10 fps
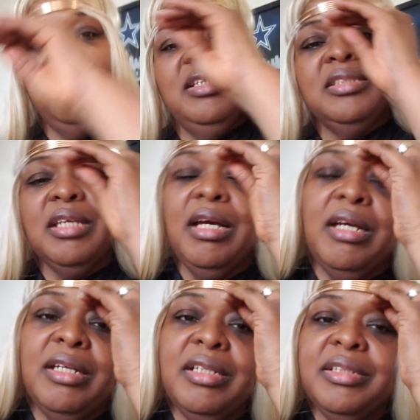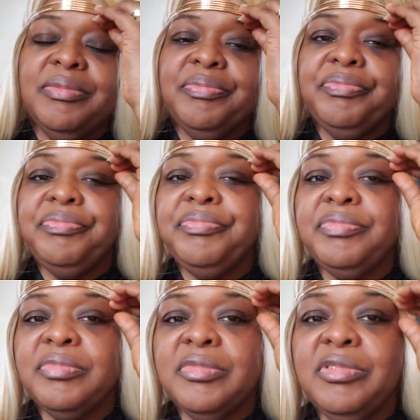is
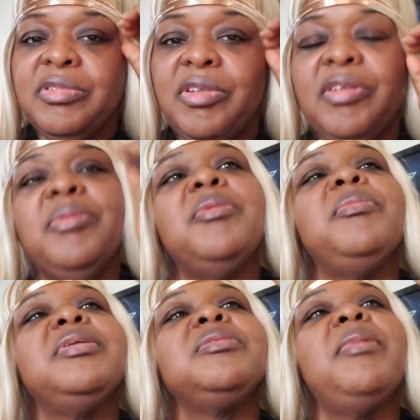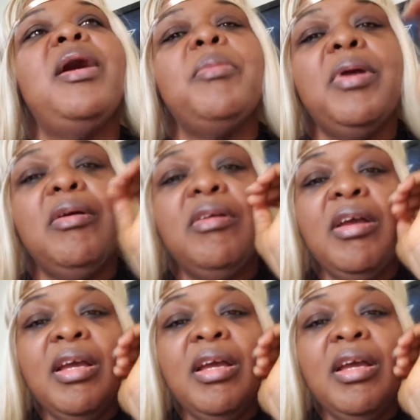Lord, I'm messing my eyebrow.